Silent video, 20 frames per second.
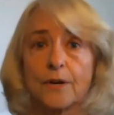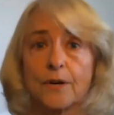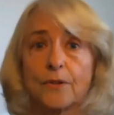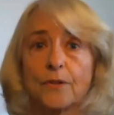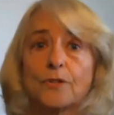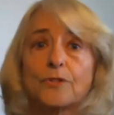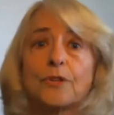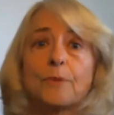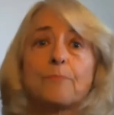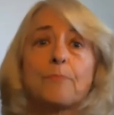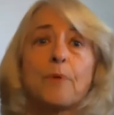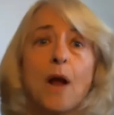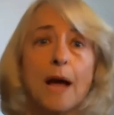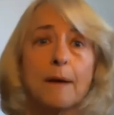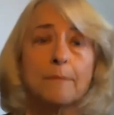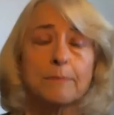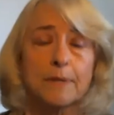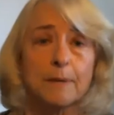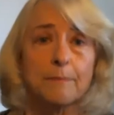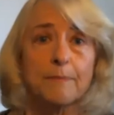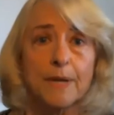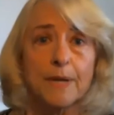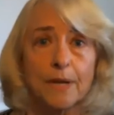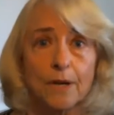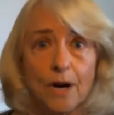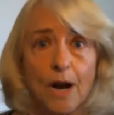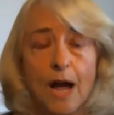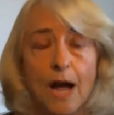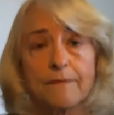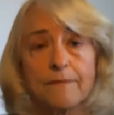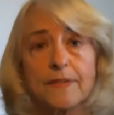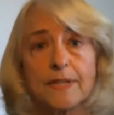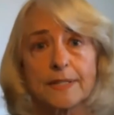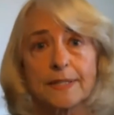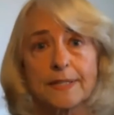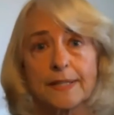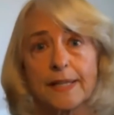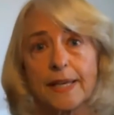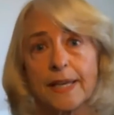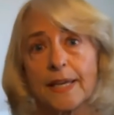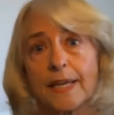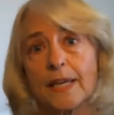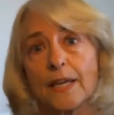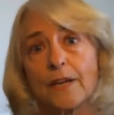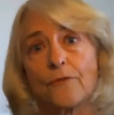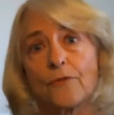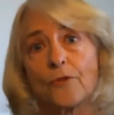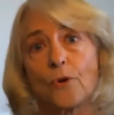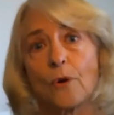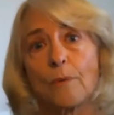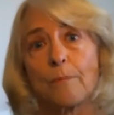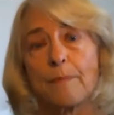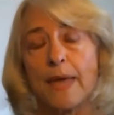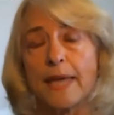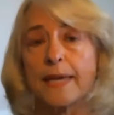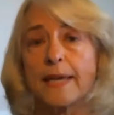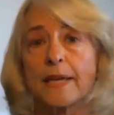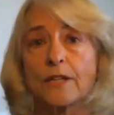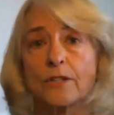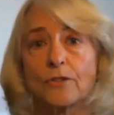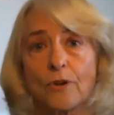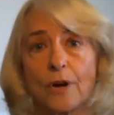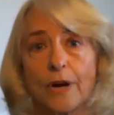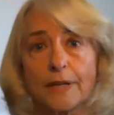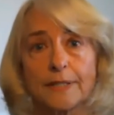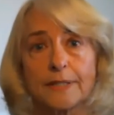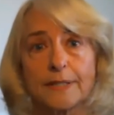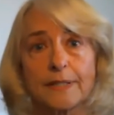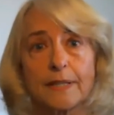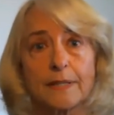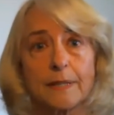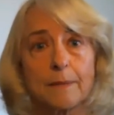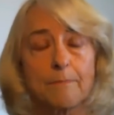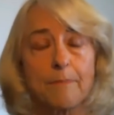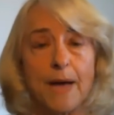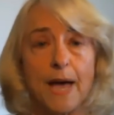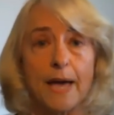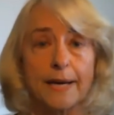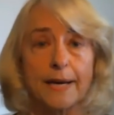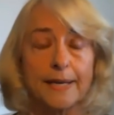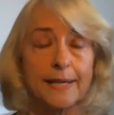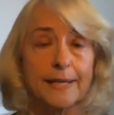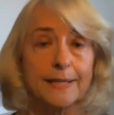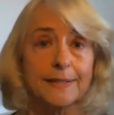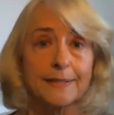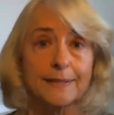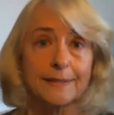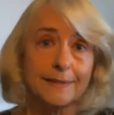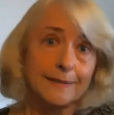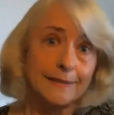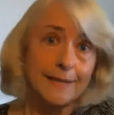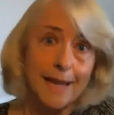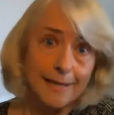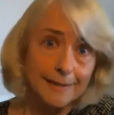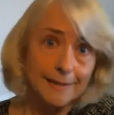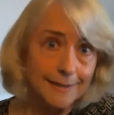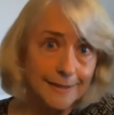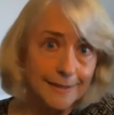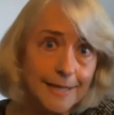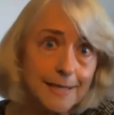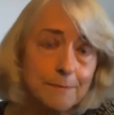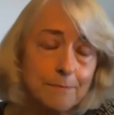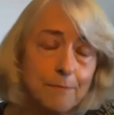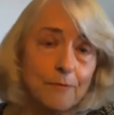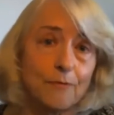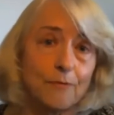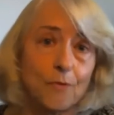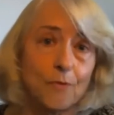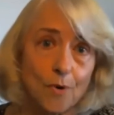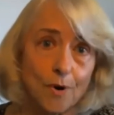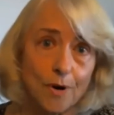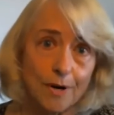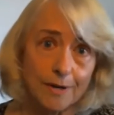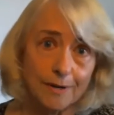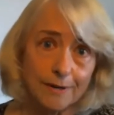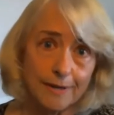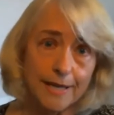There's a problem here, obviously, if you're making drugs that the body has not seen before.